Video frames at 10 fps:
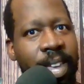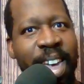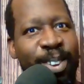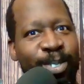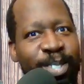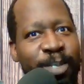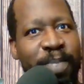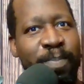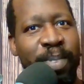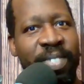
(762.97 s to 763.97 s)
I know some
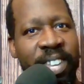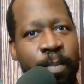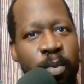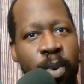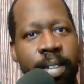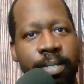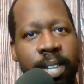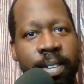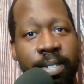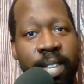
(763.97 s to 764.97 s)
people think I'm
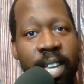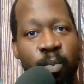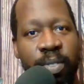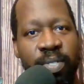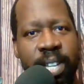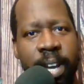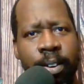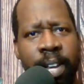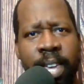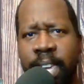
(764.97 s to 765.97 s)
crazy sticking with
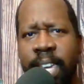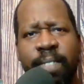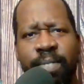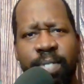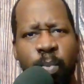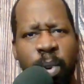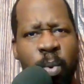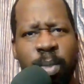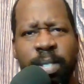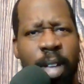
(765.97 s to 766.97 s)
Jared, even though we
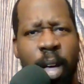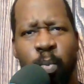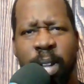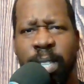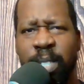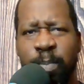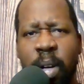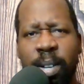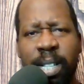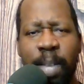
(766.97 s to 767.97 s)
only saw one
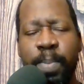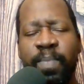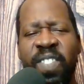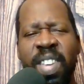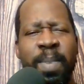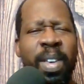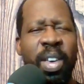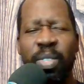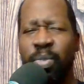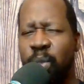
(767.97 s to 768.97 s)
small clip of him
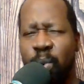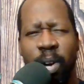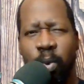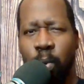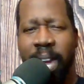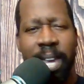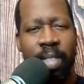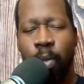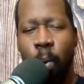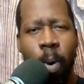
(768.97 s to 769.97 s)
through a grate
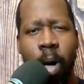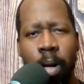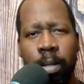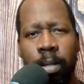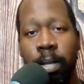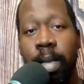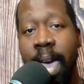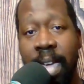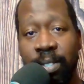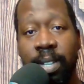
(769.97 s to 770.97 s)
in the wall
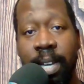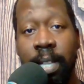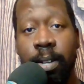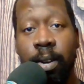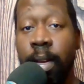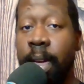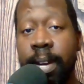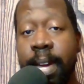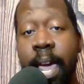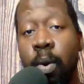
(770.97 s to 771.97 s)
as a killer.
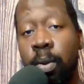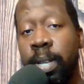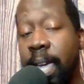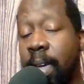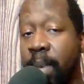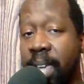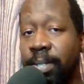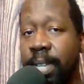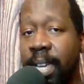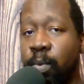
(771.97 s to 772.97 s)
Not only am I
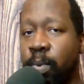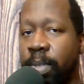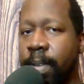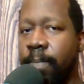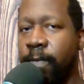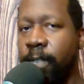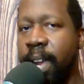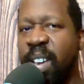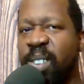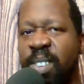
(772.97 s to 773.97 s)
sticking with him for
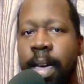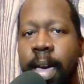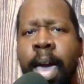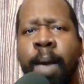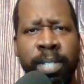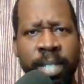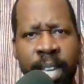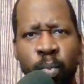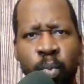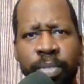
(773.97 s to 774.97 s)
now, I'm
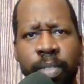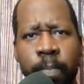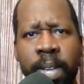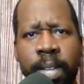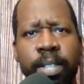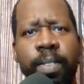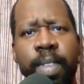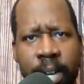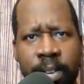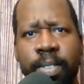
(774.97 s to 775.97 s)
sticking with him to
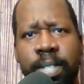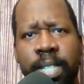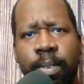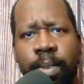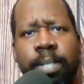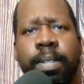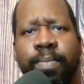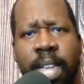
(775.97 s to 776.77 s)
the end of the series.